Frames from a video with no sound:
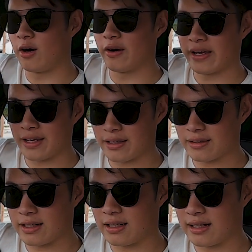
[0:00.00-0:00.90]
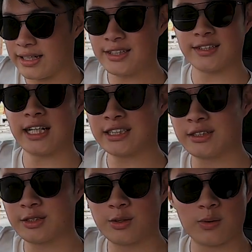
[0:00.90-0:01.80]
or in
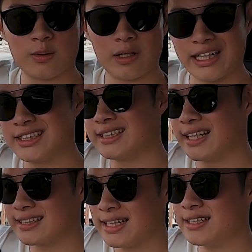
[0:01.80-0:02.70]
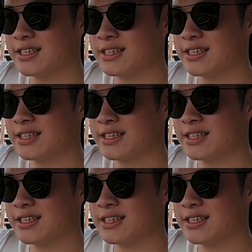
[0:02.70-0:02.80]
international school IGCSE